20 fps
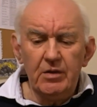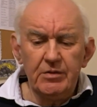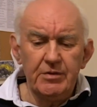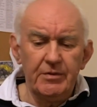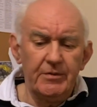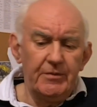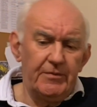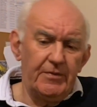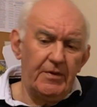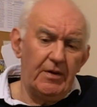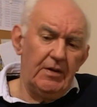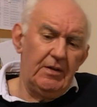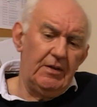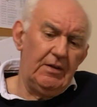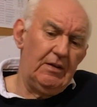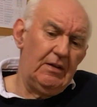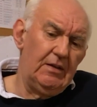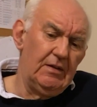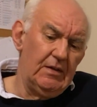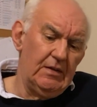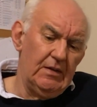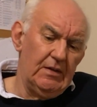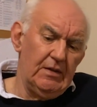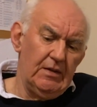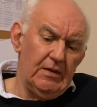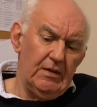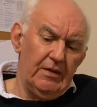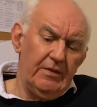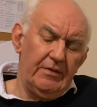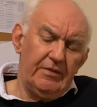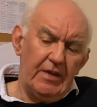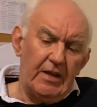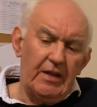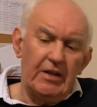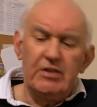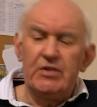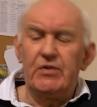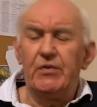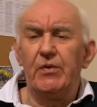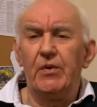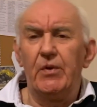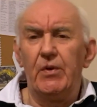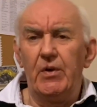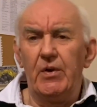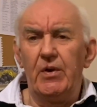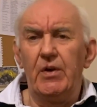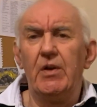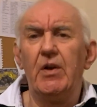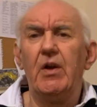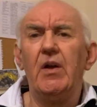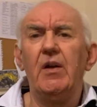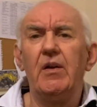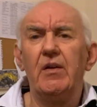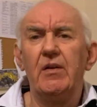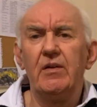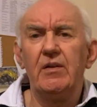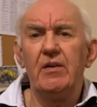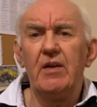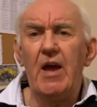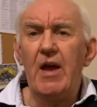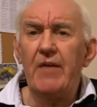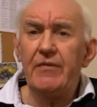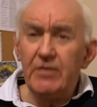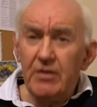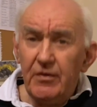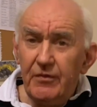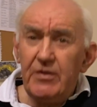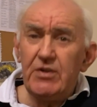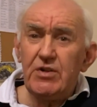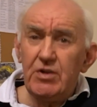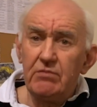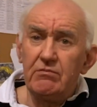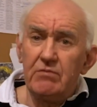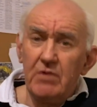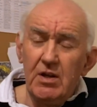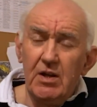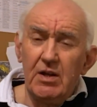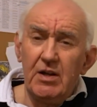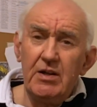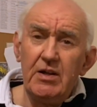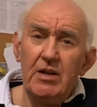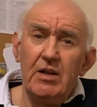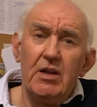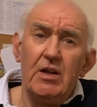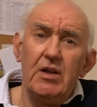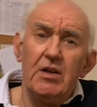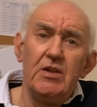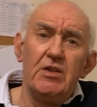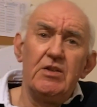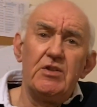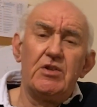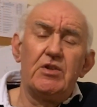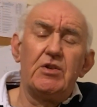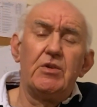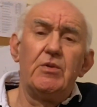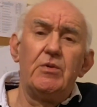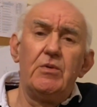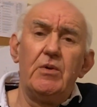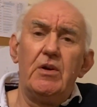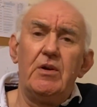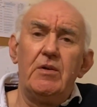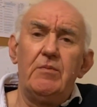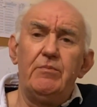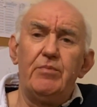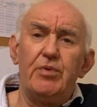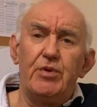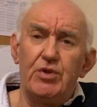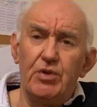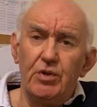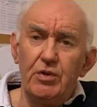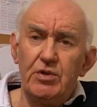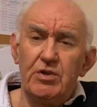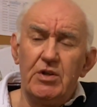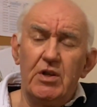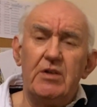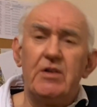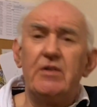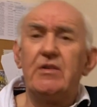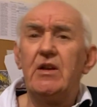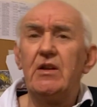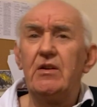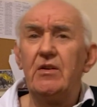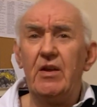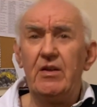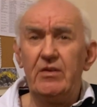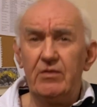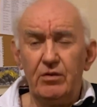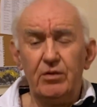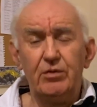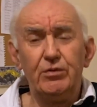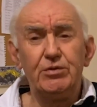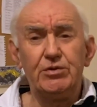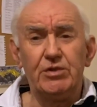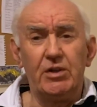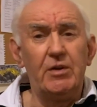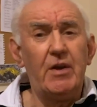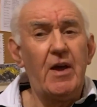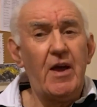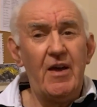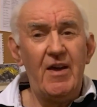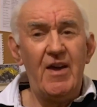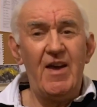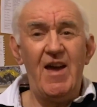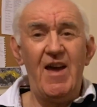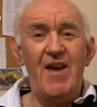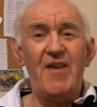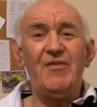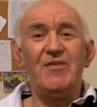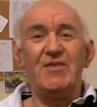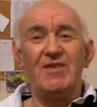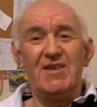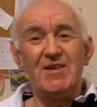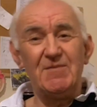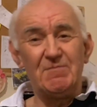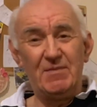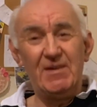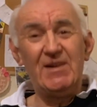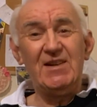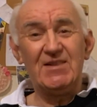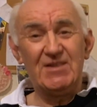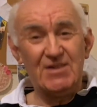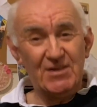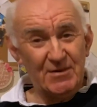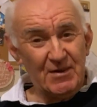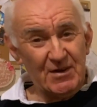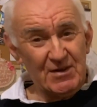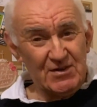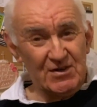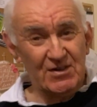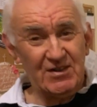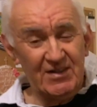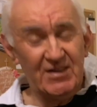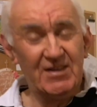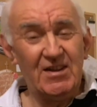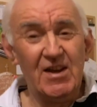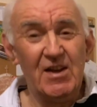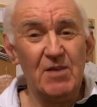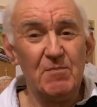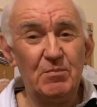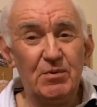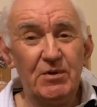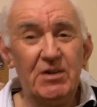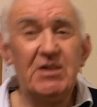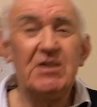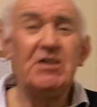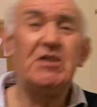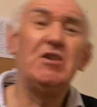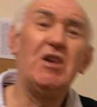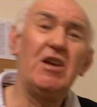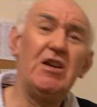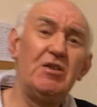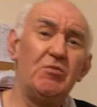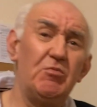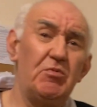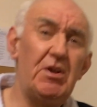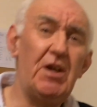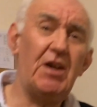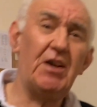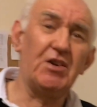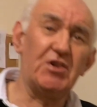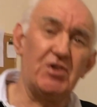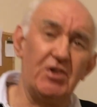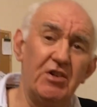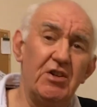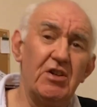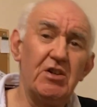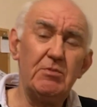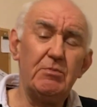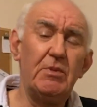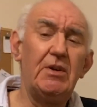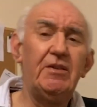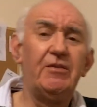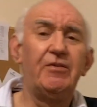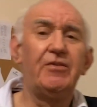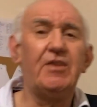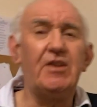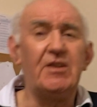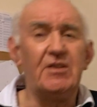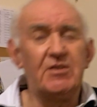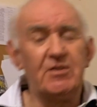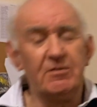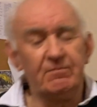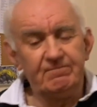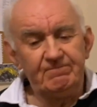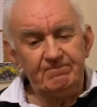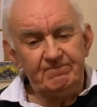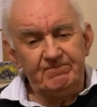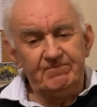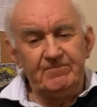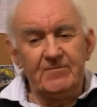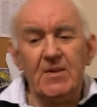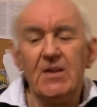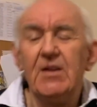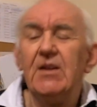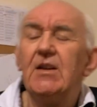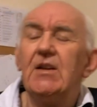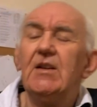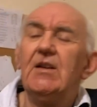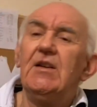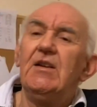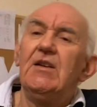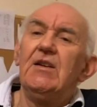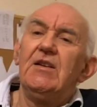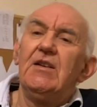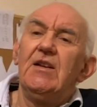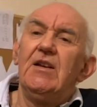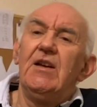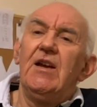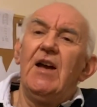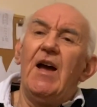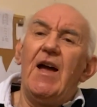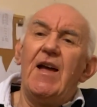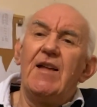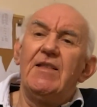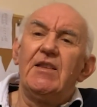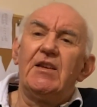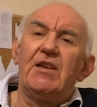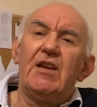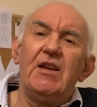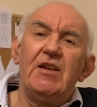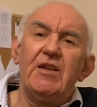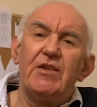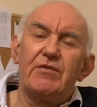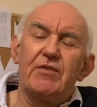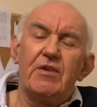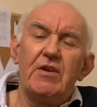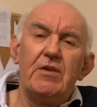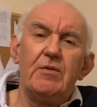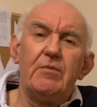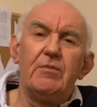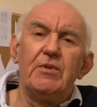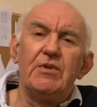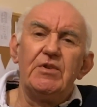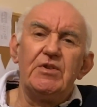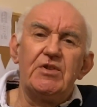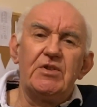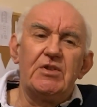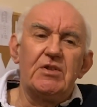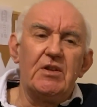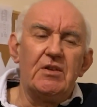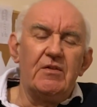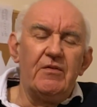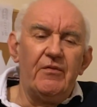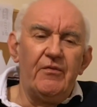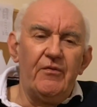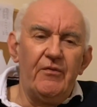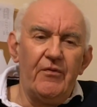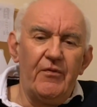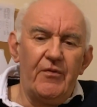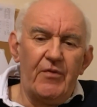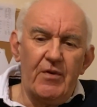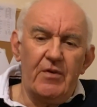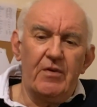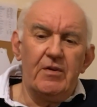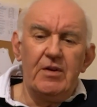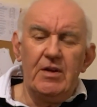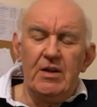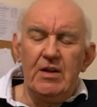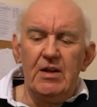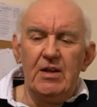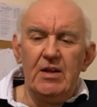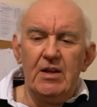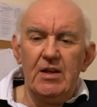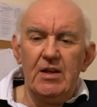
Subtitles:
of thanks for having the vision, really, to produce it, and then also having the ability to actually put it into production. No mean feat. And the K3 was very